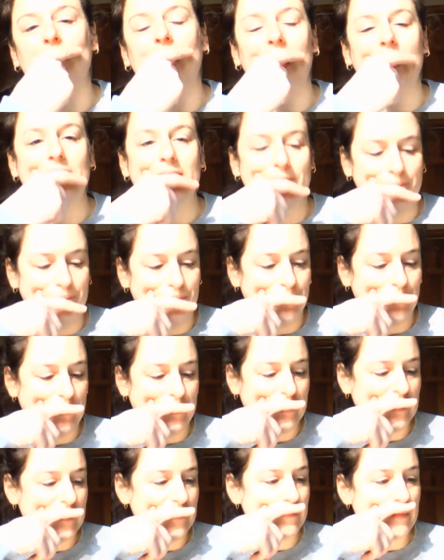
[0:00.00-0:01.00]
well
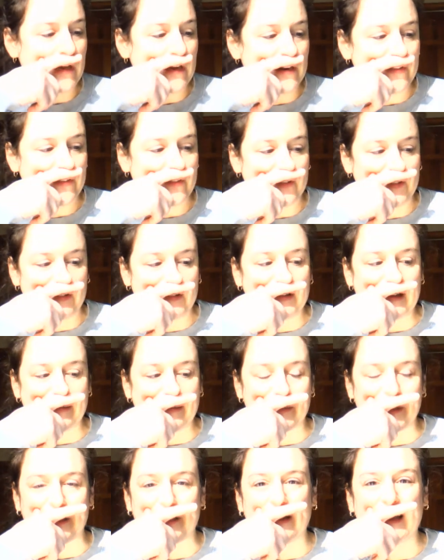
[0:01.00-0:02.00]
with the comparison
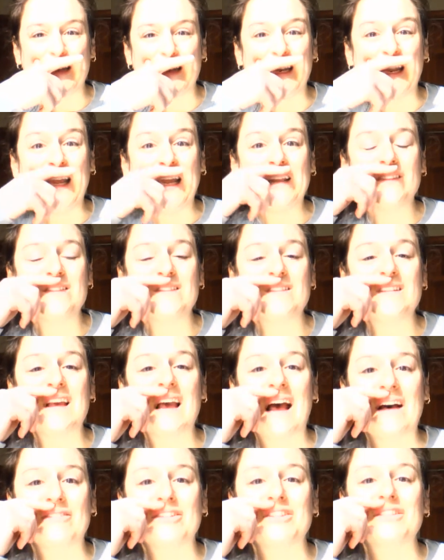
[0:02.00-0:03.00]
statement. It needs to
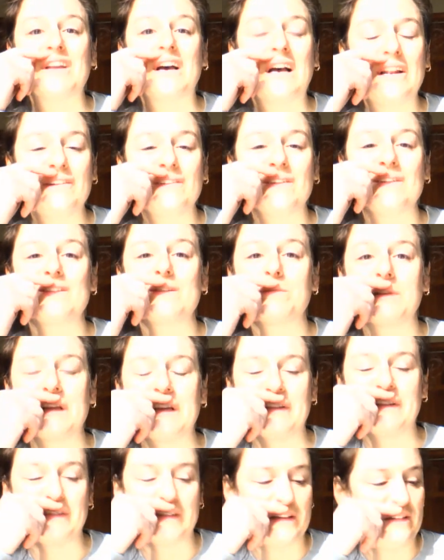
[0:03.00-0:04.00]
have in the hundreds
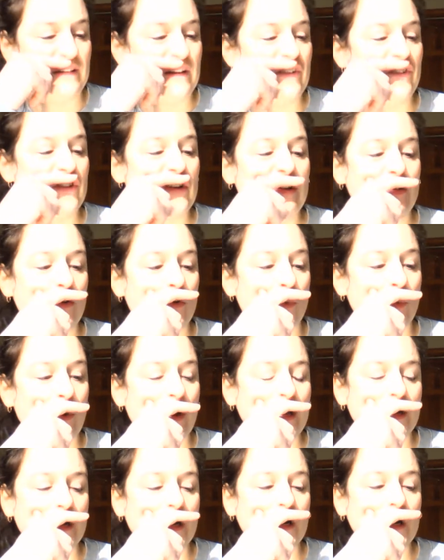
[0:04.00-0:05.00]
place a digit
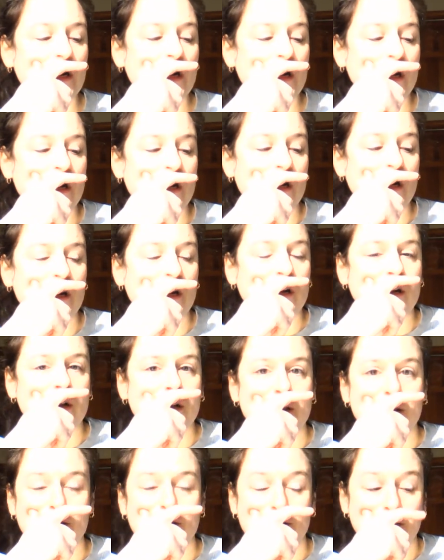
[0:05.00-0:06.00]
greater
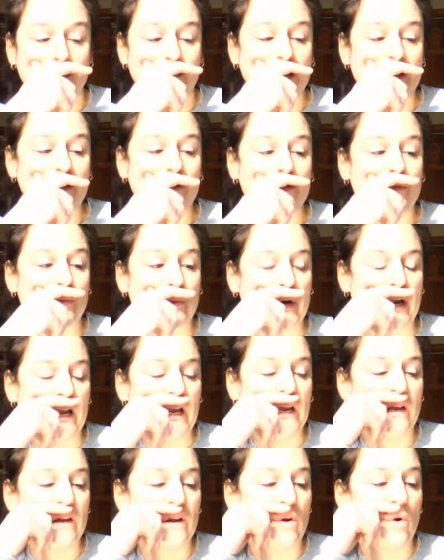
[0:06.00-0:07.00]
than
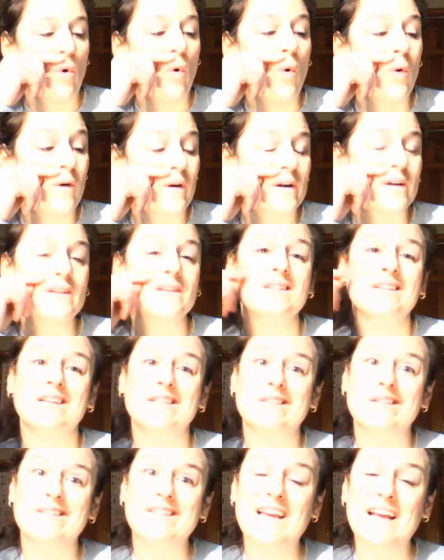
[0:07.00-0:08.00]
3, or
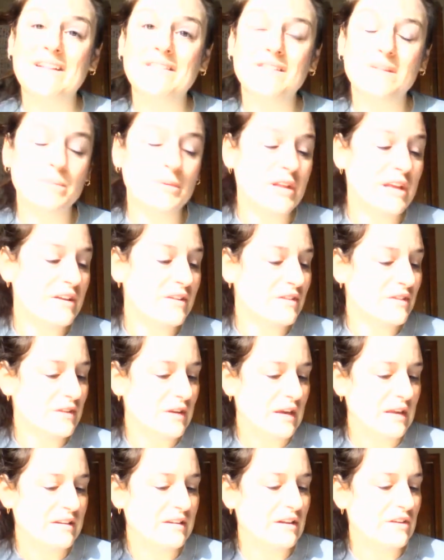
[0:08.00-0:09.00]
in the tens place,
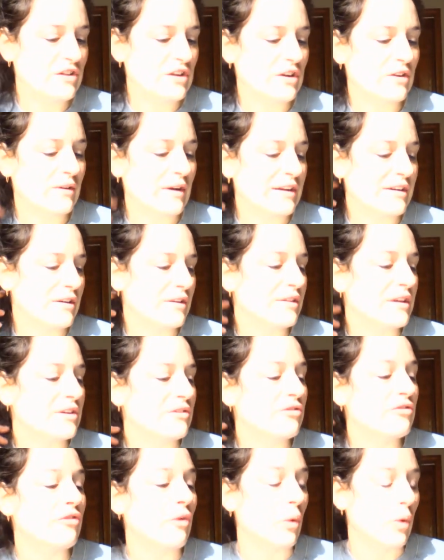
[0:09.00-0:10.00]
a digit greater
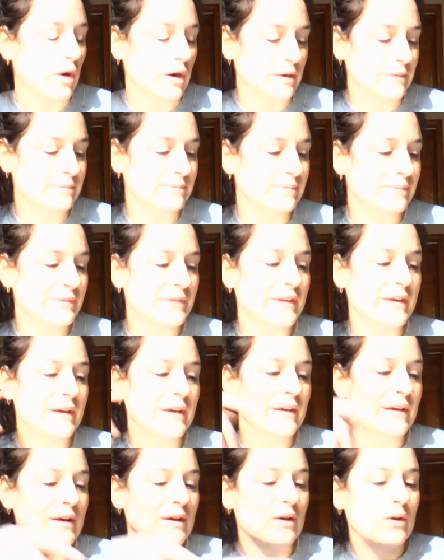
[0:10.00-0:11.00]
than 4.
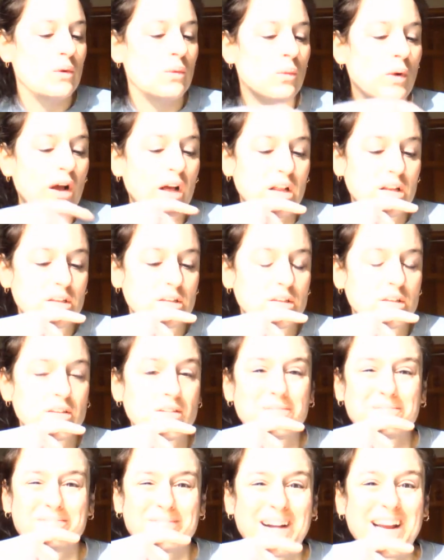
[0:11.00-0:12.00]
Well,
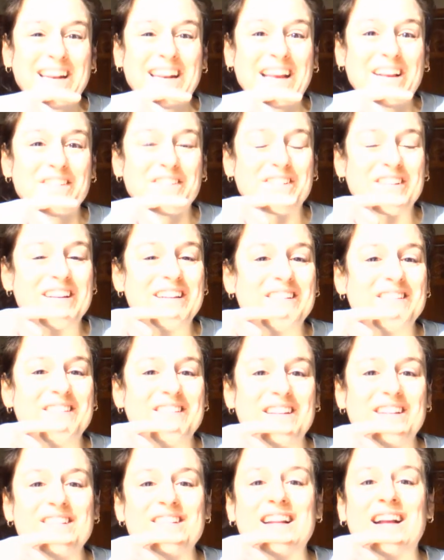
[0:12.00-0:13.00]
my next greatest
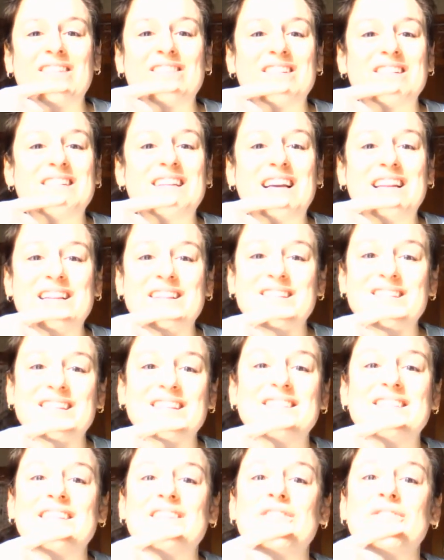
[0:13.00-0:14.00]
digit after 9 and
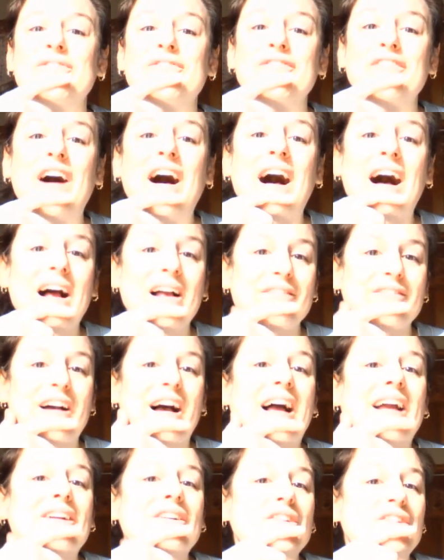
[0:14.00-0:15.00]
6 is 5.
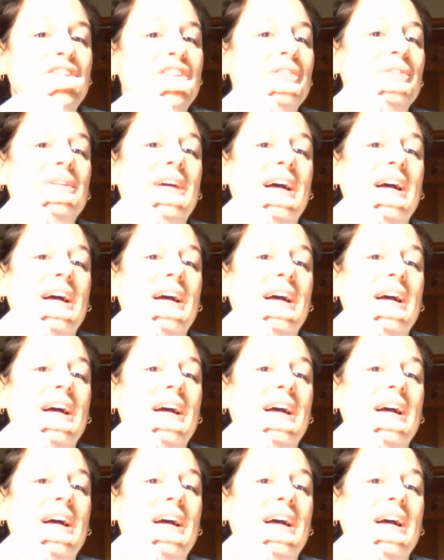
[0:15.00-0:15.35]
I could do